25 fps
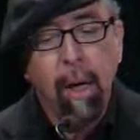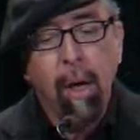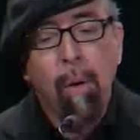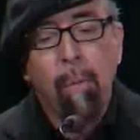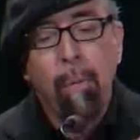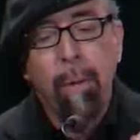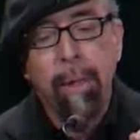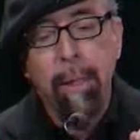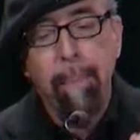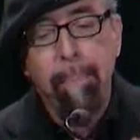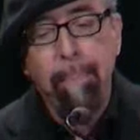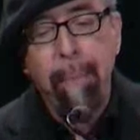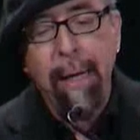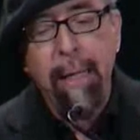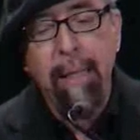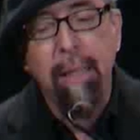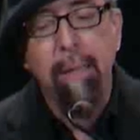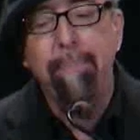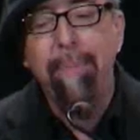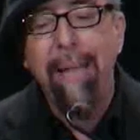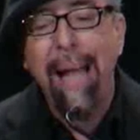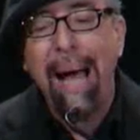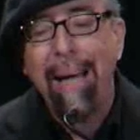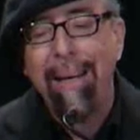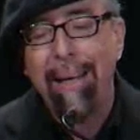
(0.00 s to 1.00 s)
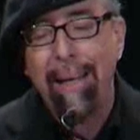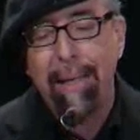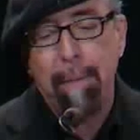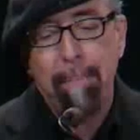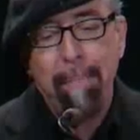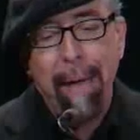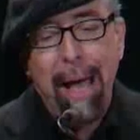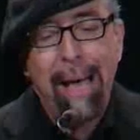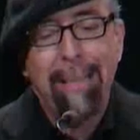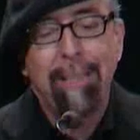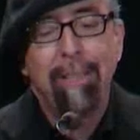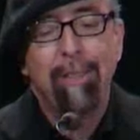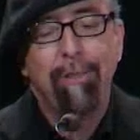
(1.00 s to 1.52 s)
When you pin them down and the
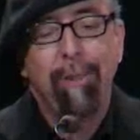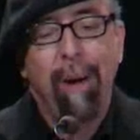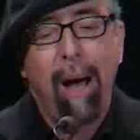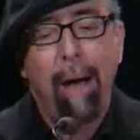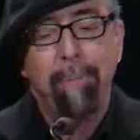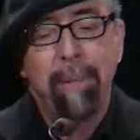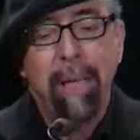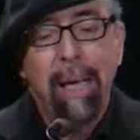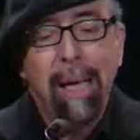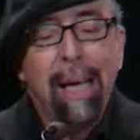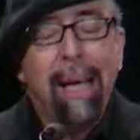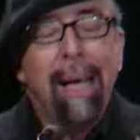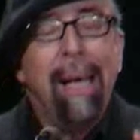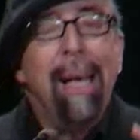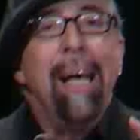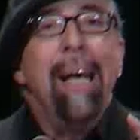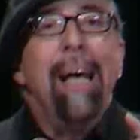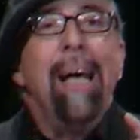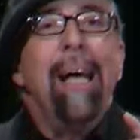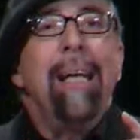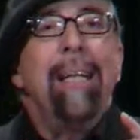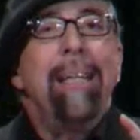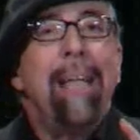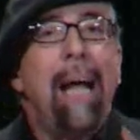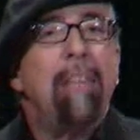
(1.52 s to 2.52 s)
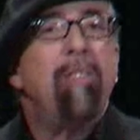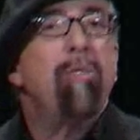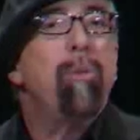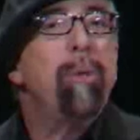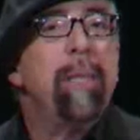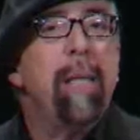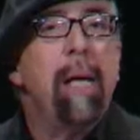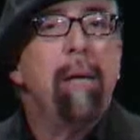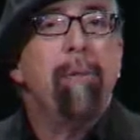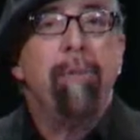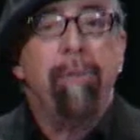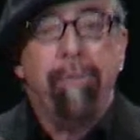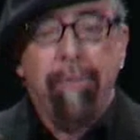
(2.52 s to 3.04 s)
mask drops, that's what
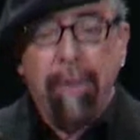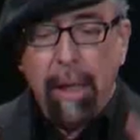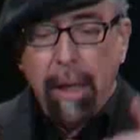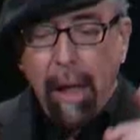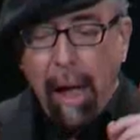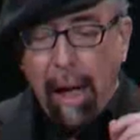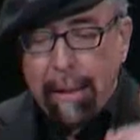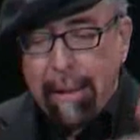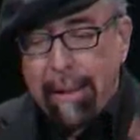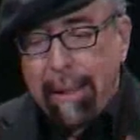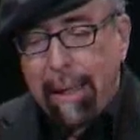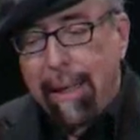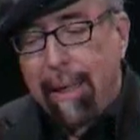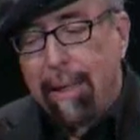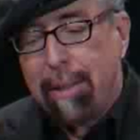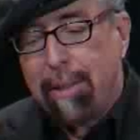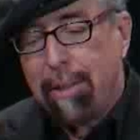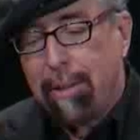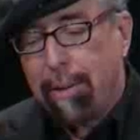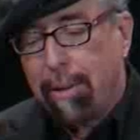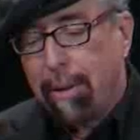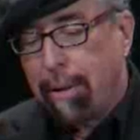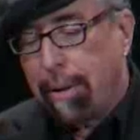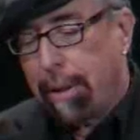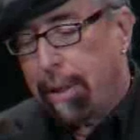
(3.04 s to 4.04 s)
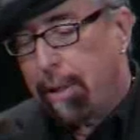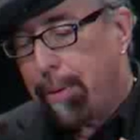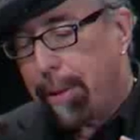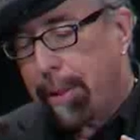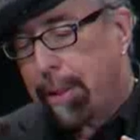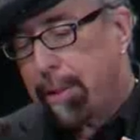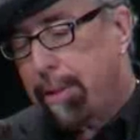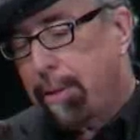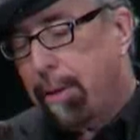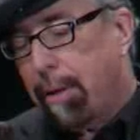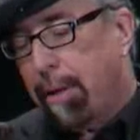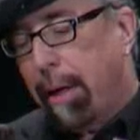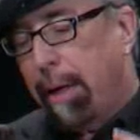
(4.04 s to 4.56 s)
they reveal. I'll tell you a story, quick
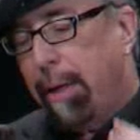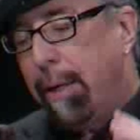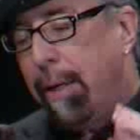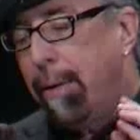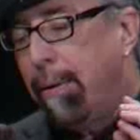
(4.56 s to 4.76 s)
story.